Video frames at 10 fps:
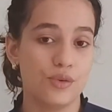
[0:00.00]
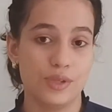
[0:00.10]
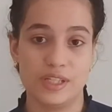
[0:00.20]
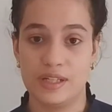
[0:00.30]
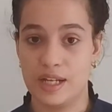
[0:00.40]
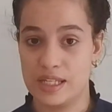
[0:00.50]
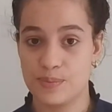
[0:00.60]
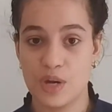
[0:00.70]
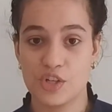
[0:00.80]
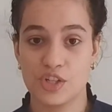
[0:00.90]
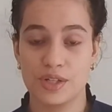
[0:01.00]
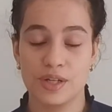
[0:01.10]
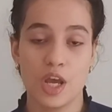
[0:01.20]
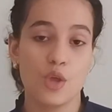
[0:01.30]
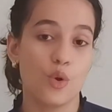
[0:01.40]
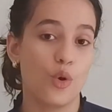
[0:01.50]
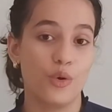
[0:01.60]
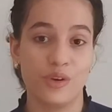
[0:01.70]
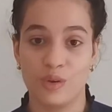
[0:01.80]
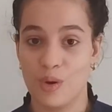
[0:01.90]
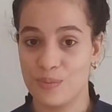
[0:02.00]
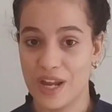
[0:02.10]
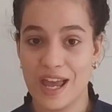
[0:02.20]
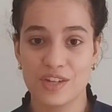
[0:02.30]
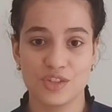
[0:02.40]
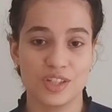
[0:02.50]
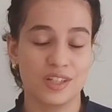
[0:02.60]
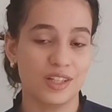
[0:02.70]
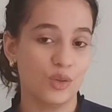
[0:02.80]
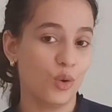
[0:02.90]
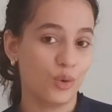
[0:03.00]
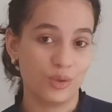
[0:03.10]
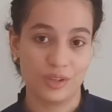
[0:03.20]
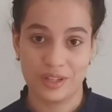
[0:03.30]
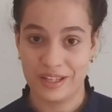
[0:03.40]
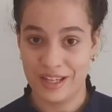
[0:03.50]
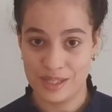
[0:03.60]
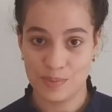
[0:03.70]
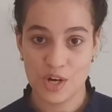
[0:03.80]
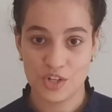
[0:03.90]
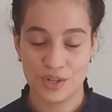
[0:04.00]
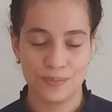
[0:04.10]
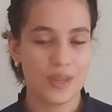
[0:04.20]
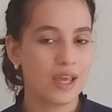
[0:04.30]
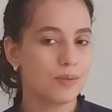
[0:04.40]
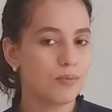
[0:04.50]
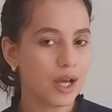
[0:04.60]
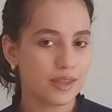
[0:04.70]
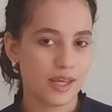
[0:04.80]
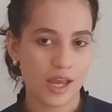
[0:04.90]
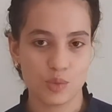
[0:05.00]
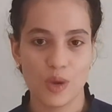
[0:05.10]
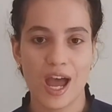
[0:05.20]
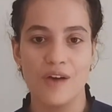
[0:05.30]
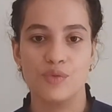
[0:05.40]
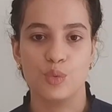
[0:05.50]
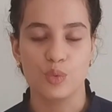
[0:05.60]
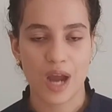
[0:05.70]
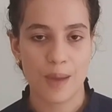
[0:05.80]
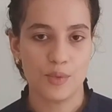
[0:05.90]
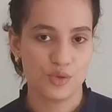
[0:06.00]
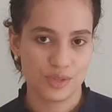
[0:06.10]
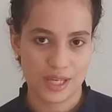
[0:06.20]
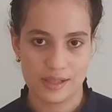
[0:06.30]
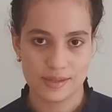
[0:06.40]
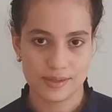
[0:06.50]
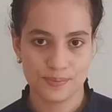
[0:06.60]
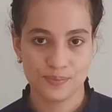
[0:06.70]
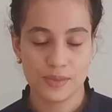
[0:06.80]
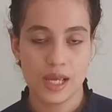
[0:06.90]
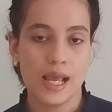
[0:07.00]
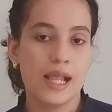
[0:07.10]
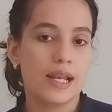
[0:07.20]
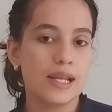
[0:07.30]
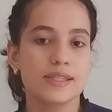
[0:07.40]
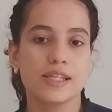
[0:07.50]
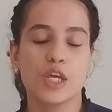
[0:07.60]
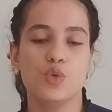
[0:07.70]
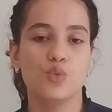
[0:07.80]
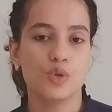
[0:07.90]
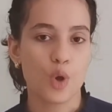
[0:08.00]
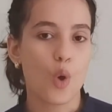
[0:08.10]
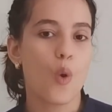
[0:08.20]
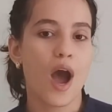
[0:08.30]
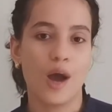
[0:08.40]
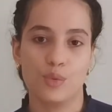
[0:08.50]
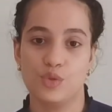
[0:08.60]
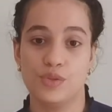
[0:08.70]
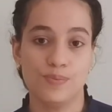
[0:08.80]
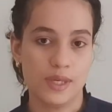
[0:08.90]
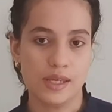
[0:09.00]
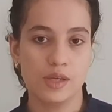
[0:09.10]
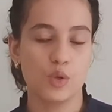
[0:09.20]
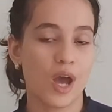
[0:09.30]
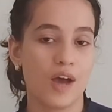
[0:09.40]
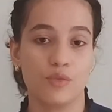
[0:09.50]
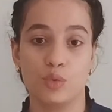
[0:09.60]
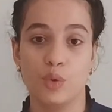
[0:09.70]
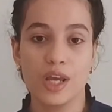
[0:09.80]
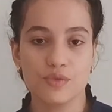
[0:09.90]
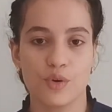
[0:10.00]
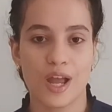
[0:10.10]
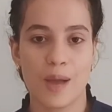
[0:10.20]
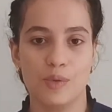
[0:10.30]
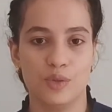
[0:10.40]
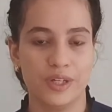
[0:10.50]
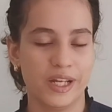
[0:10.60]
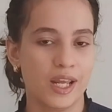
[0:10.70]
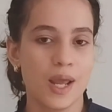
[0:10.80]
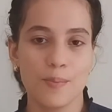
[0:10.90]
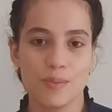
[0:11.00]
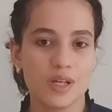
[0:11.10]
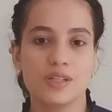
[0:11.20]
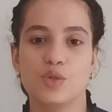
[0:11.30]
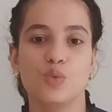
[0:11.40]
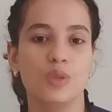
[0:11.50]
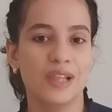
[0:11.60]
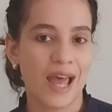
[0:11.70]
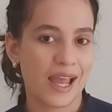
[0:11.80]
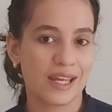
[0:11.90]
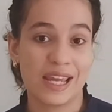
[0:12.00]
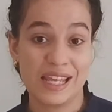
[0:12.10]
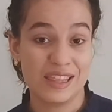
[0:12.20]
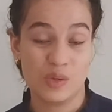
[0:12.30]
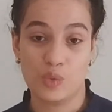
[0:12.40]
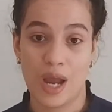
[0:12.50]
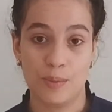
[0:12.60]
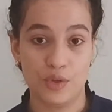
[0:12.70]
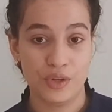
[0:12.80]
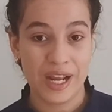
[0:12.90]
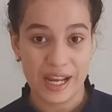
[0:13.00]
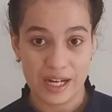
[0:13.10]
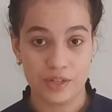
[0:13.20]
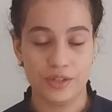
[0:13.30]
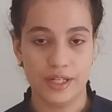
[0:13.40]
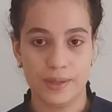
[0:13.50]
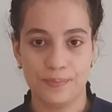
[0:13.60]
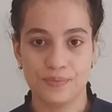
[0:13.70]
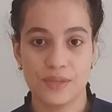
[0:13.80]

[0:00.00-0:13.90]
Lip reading: the written expression, the oral comprehension and oral expression. And by the end, we have the grammar skills. Let's say you know how to speak, you have great vocabulary, but you lack in the grammar area.